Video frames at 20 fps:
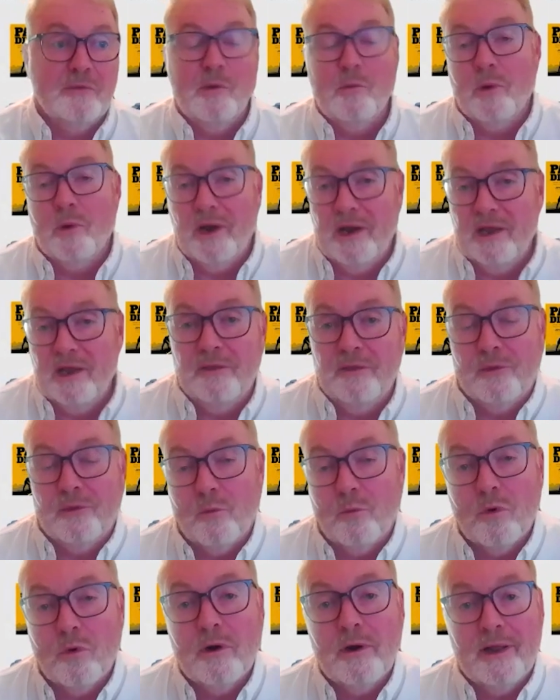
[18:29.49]
We want to get the
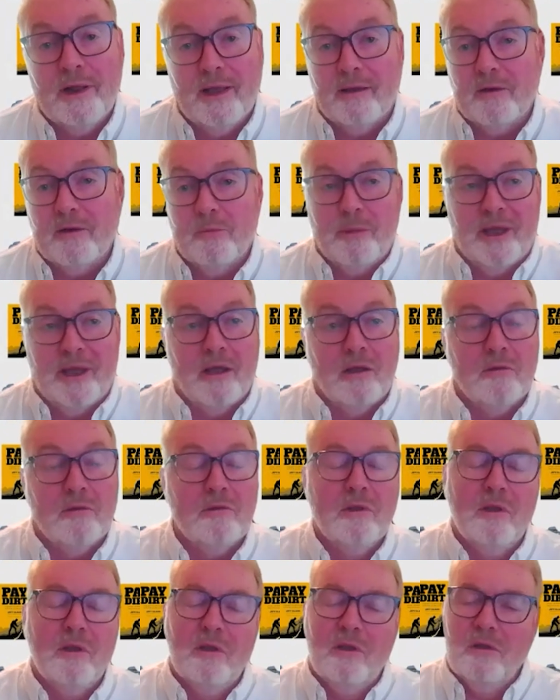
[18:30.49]
word out
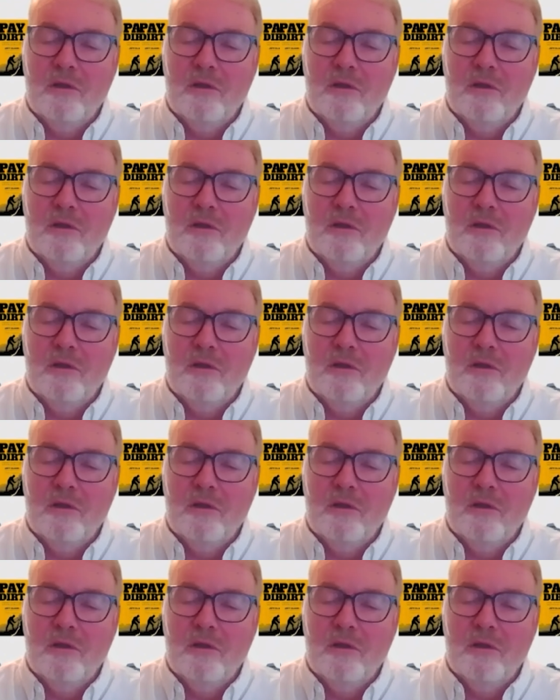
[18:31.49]
about,